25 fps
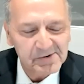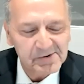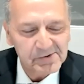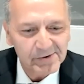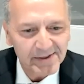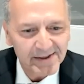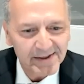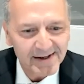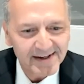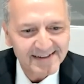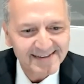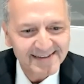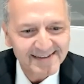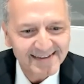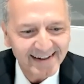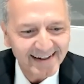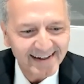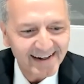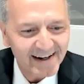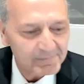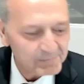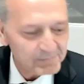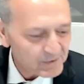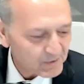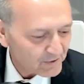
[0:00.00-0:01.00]
with us,
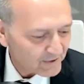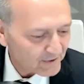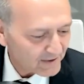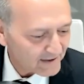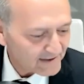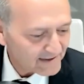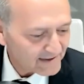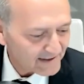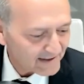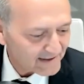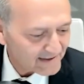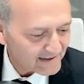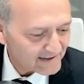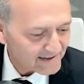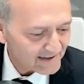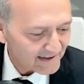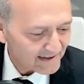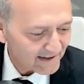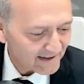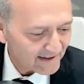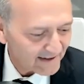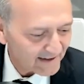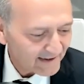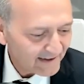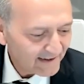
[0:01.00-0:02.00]
and I'm sure this is
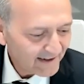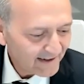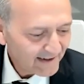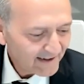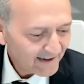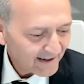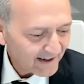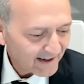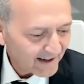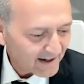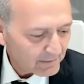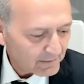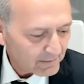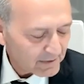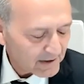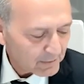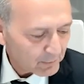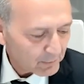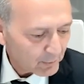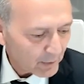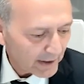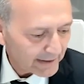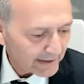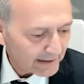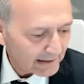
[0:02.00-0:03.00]
going to be
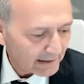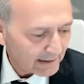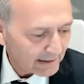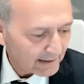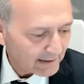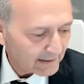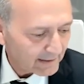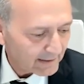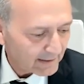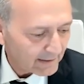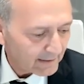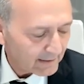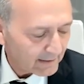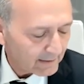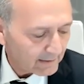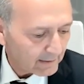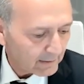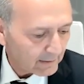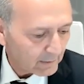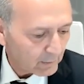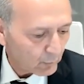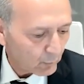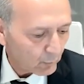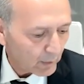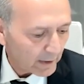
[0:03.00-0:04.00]

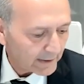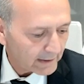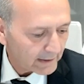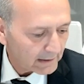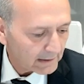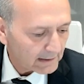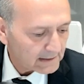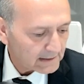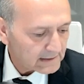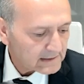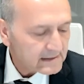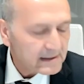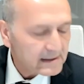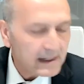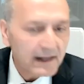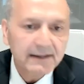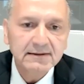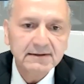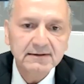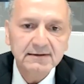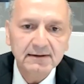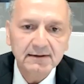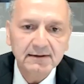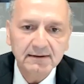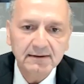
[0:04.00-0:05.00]
widely
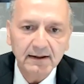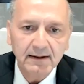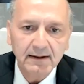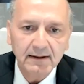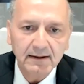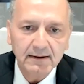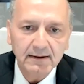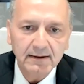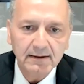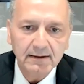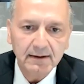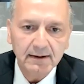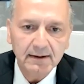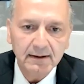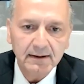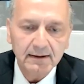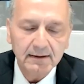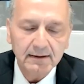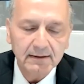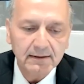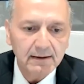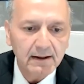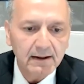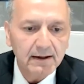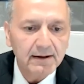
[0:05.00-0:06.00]
cited
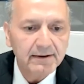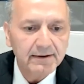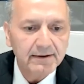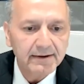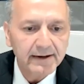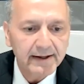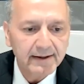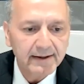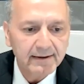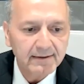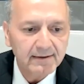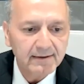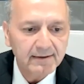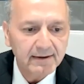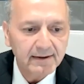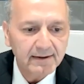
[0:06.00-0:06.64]
and read.